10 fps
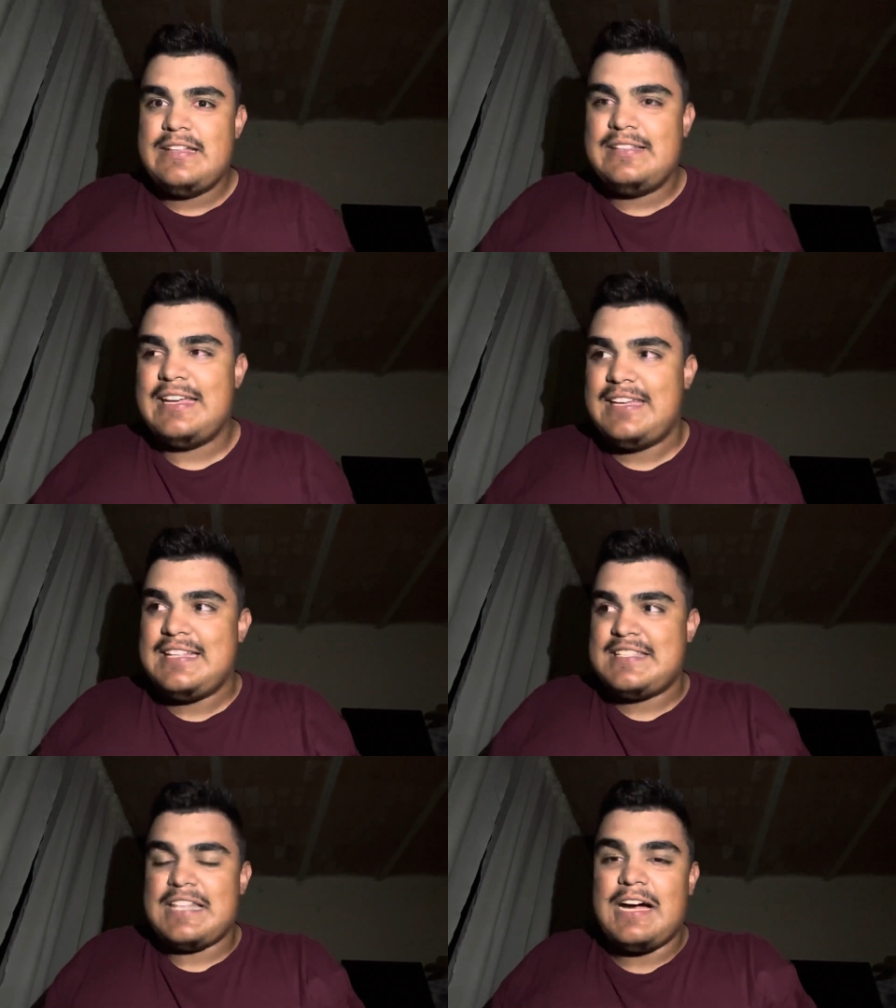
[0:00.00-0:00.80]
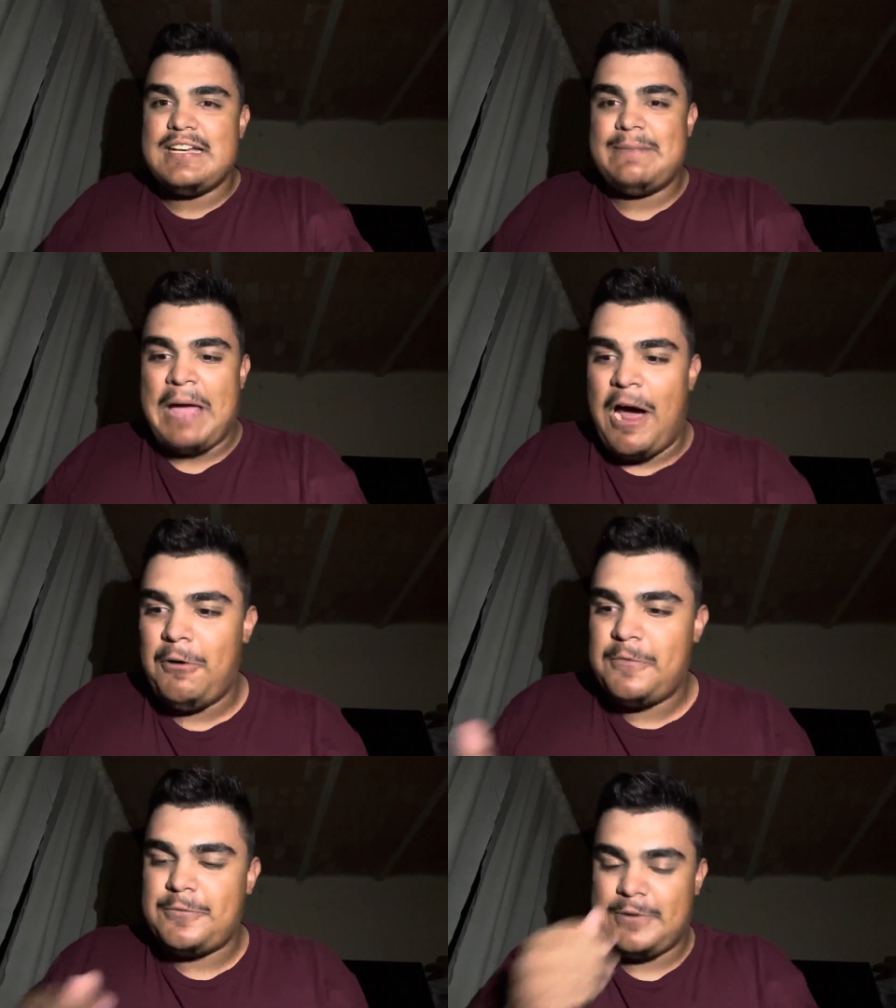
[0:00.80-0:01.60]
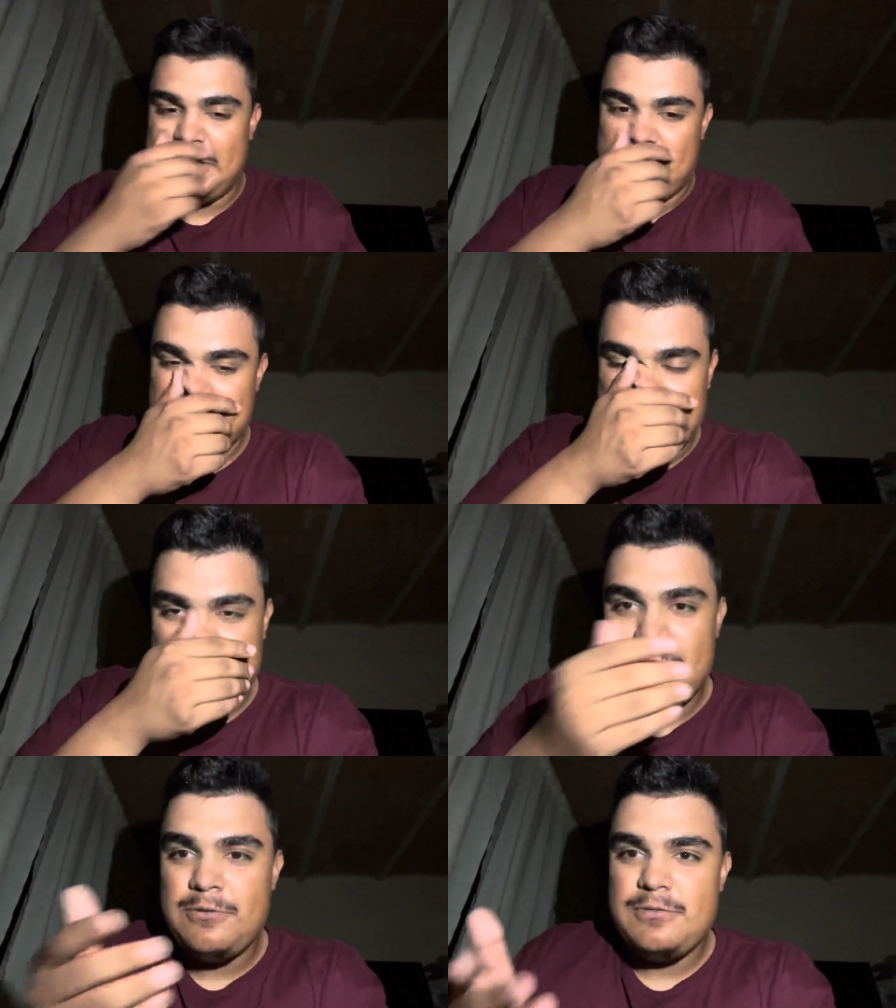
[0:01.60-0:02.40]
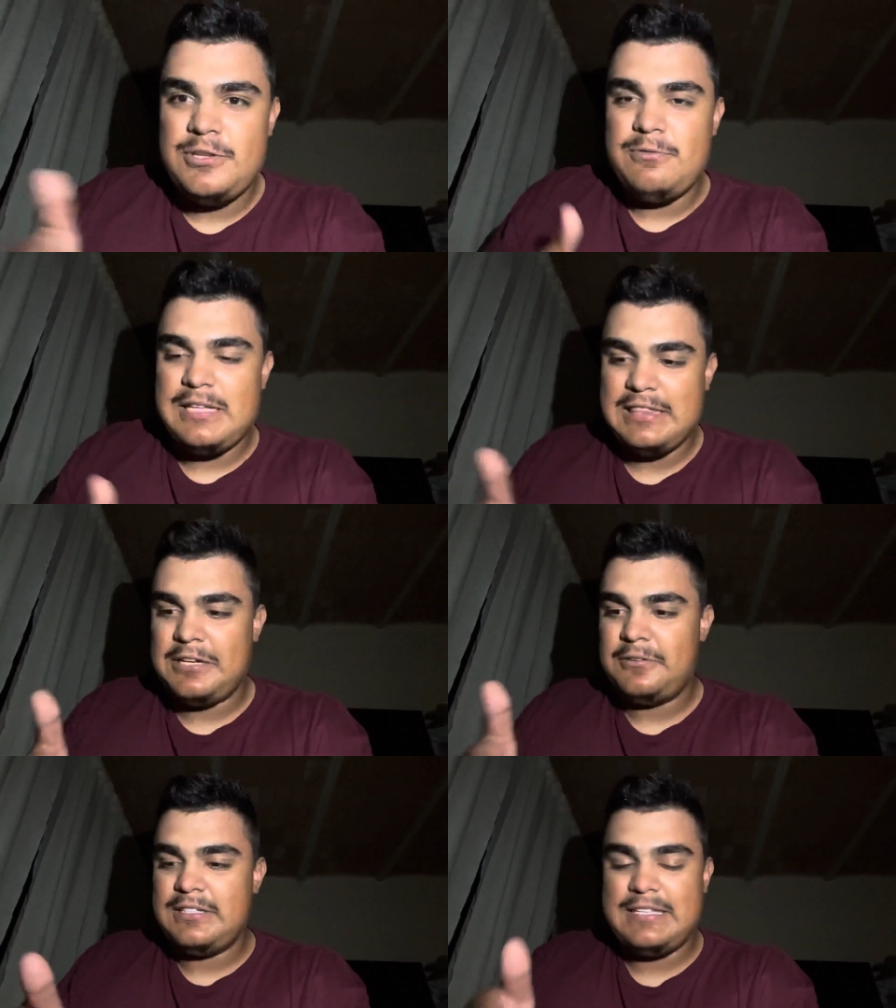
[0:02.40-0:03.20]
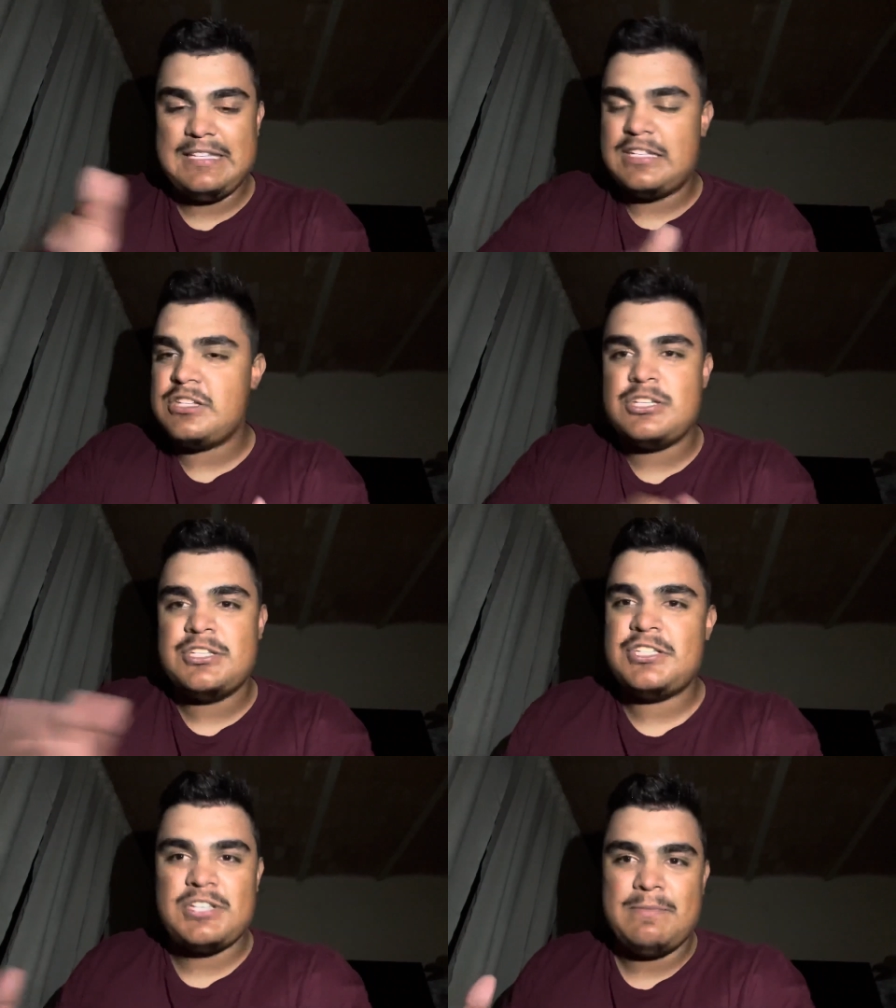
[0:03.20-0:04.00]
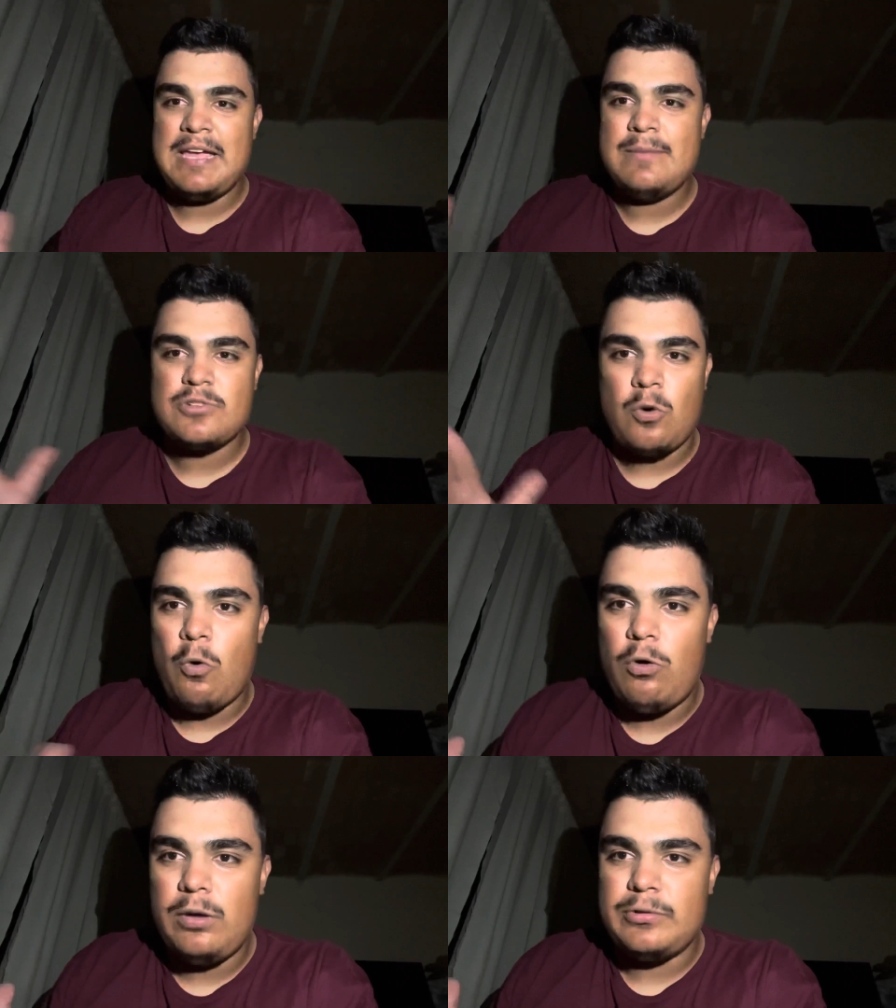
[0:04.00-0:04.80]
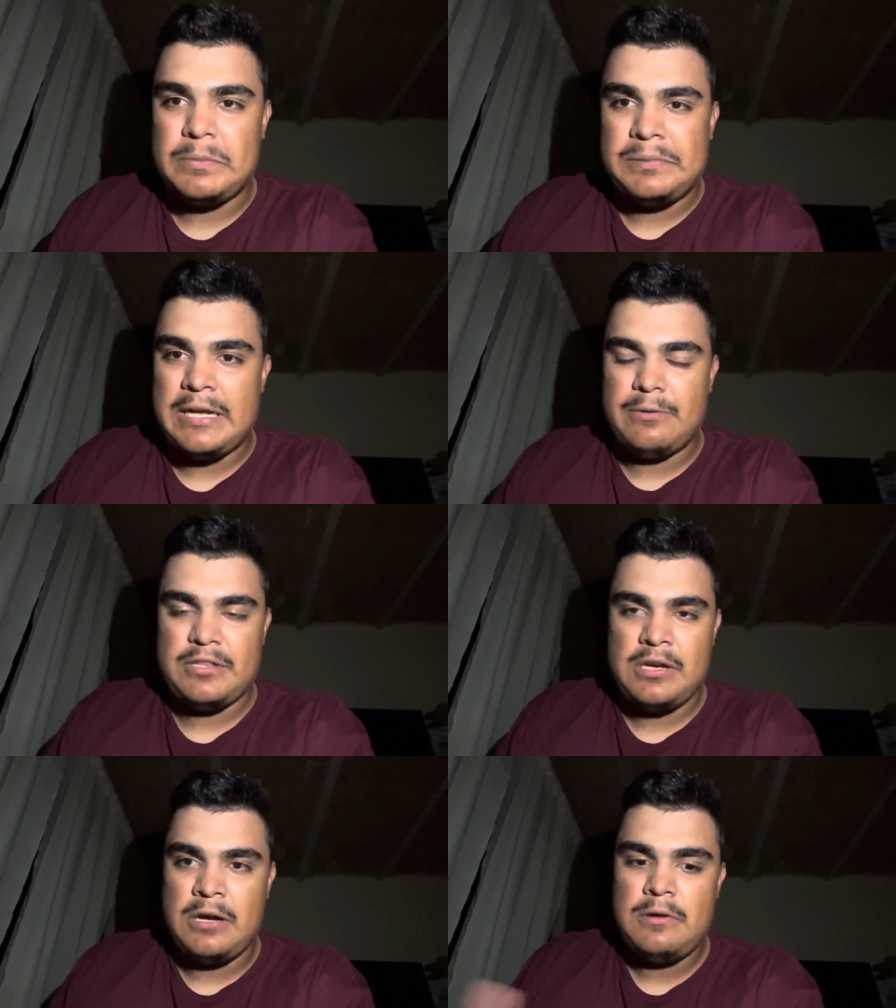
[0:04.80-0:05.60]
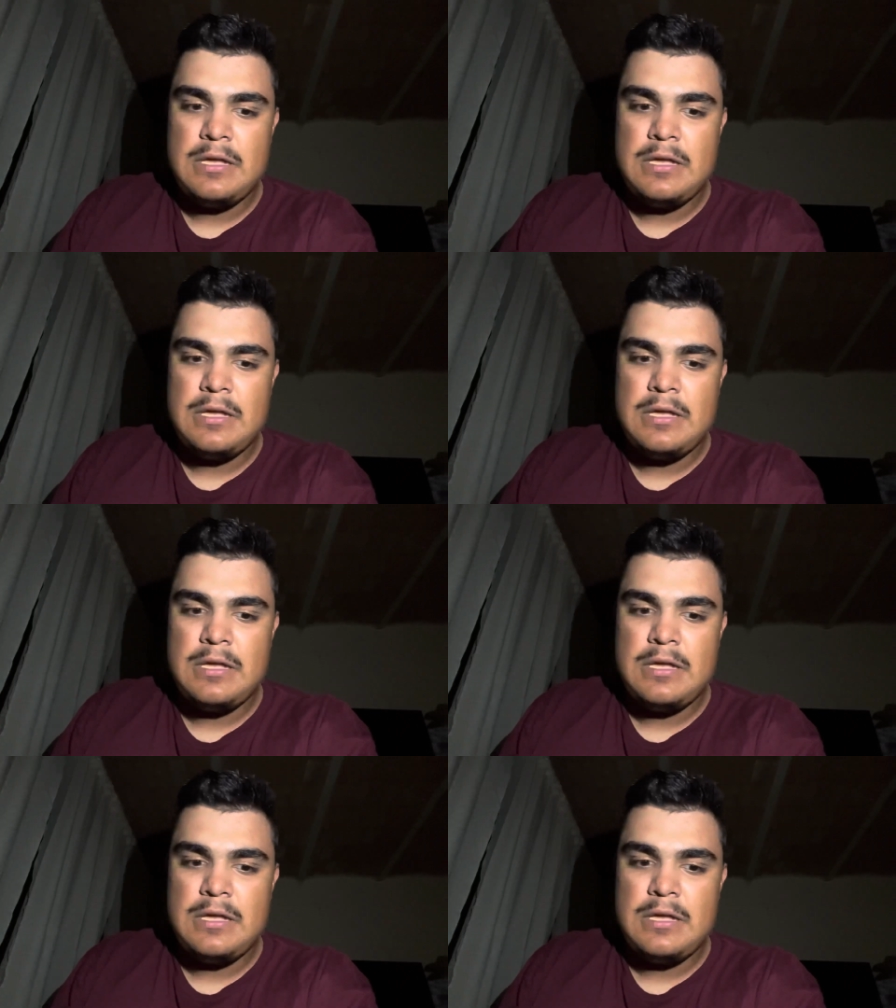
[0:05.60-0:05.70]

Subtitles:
Like, it's not powerful enough. Like, you can literally, just some games are horrible to play with, And